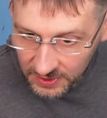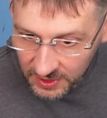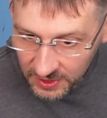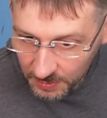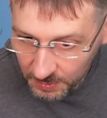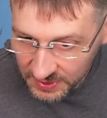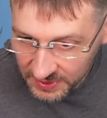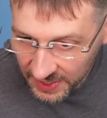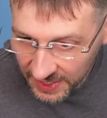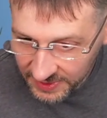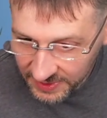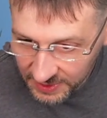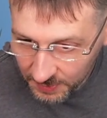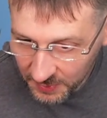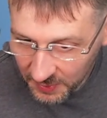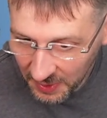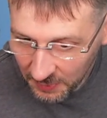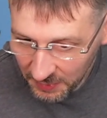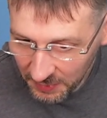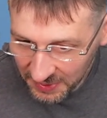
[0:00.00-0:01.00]
Someone's asking
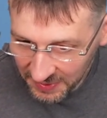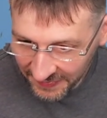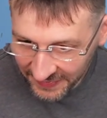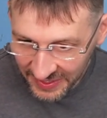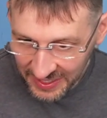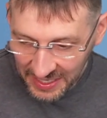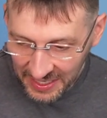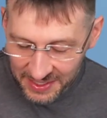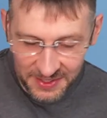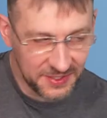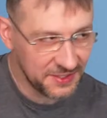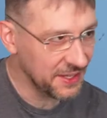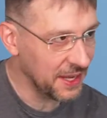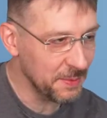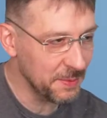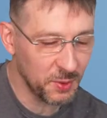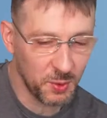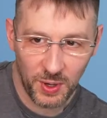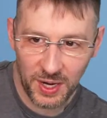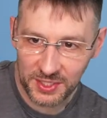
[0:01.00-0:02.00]
me. Well, a lot of the
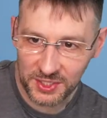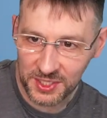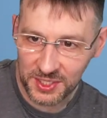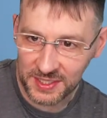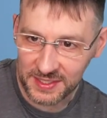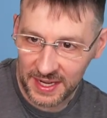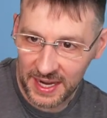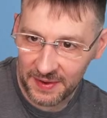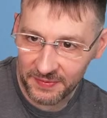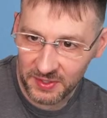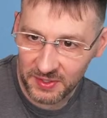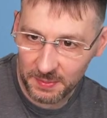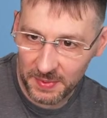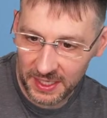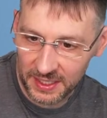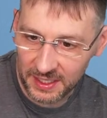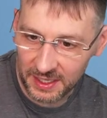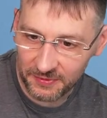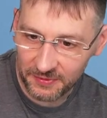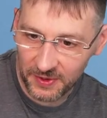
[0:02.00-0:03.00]
same questions. I have to
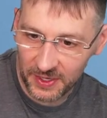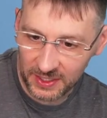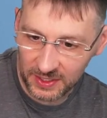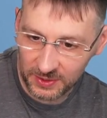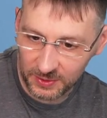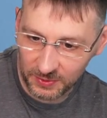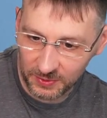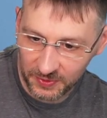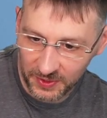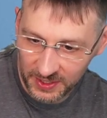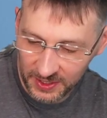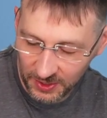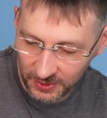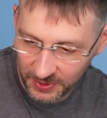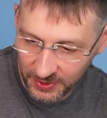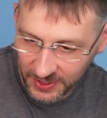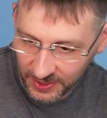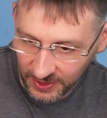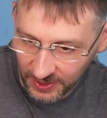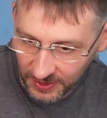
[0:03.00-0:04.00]
make an FAQ
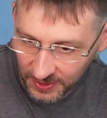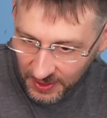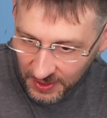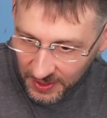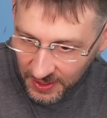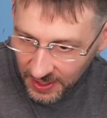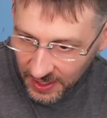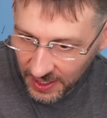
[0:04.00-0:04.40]
video here.